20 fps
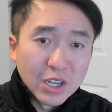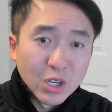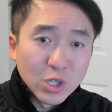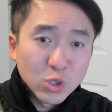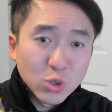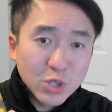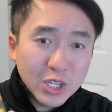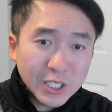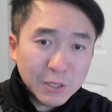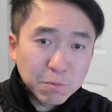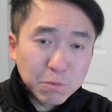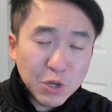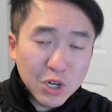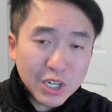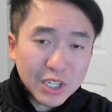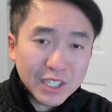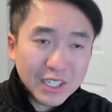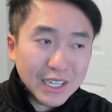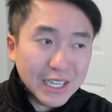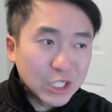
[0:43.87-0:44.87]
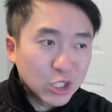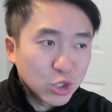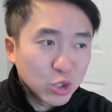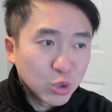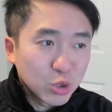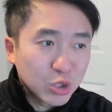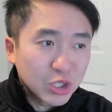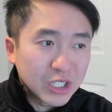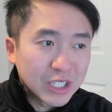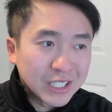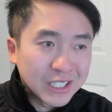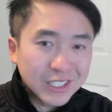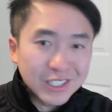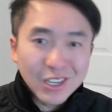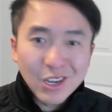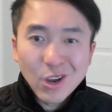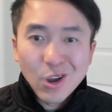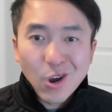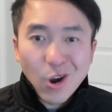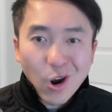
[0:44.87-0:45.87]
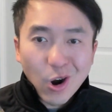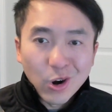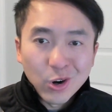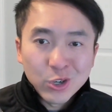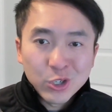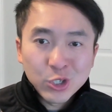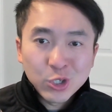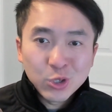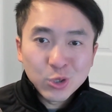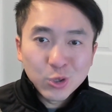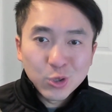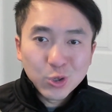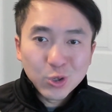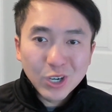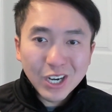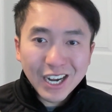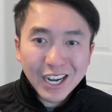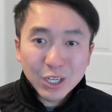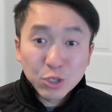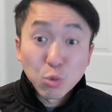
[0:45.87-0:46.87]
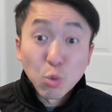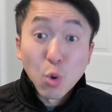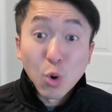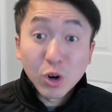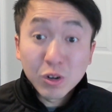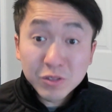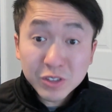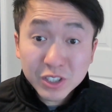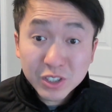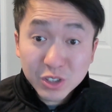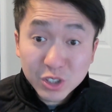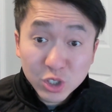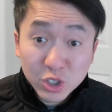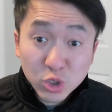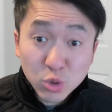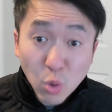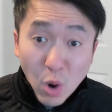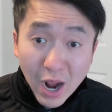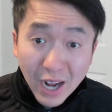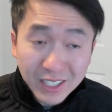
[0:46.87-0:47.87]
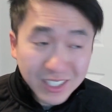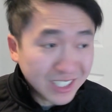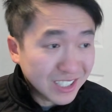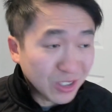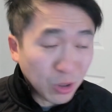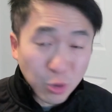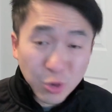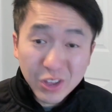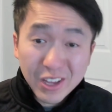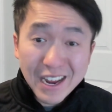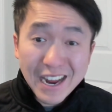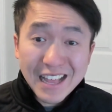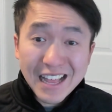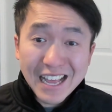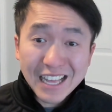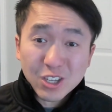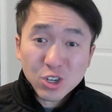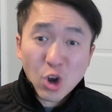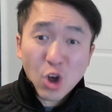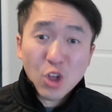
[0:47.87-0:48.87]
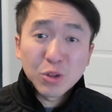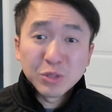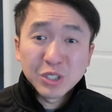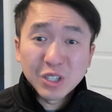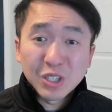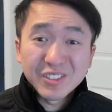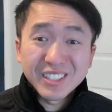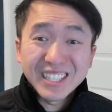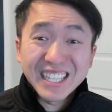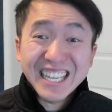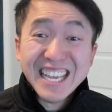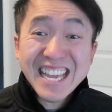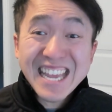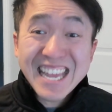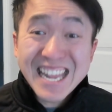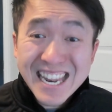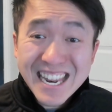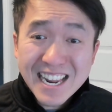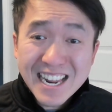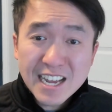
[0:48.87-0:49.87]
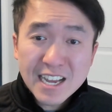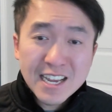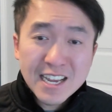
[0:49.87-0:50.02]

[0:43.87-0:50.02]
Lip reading: So this book introduces our new dwarves, the squats, or they like to call themselves the kin.